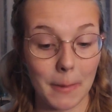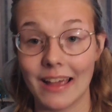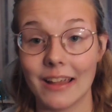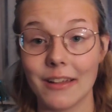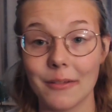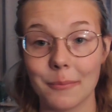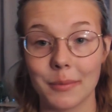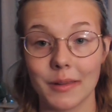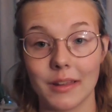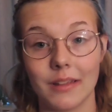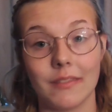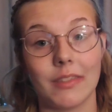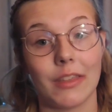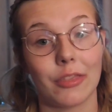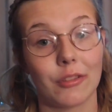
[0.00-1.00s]
I
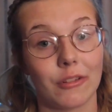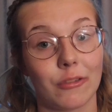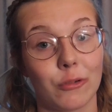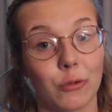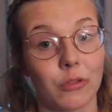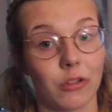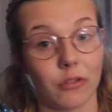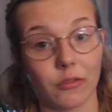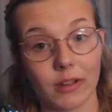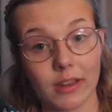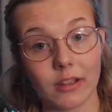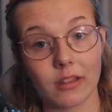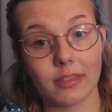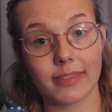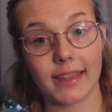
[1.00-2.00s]
believe that thrift stores are a
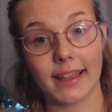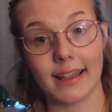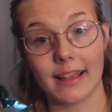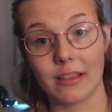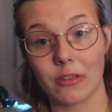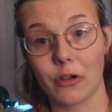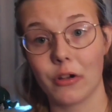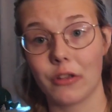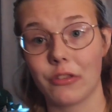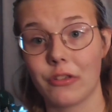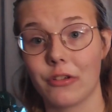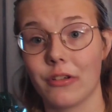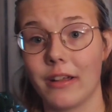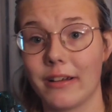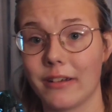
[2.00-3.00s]
really good thing as long as
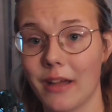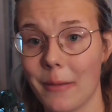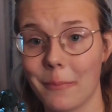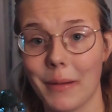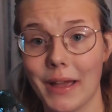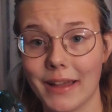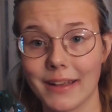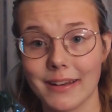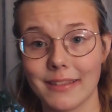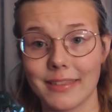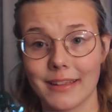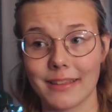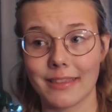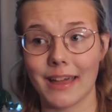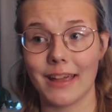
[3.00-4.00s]
you're not buying
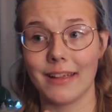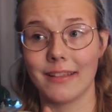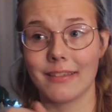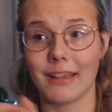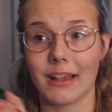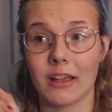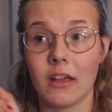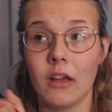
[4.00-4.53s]
anything that is